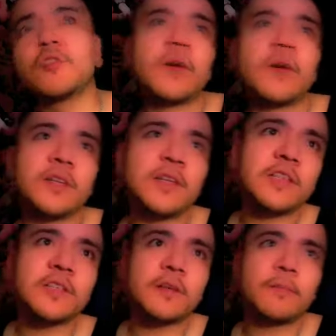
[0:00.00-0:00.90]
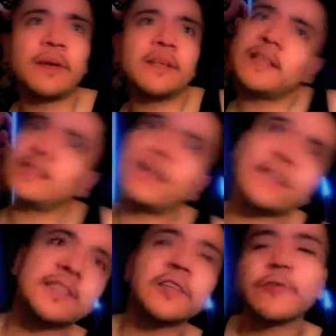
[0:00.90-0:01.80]
Martinez, but yet I
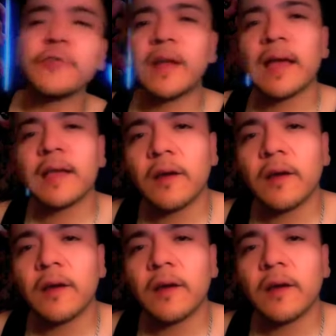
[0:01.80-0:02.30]
still feel like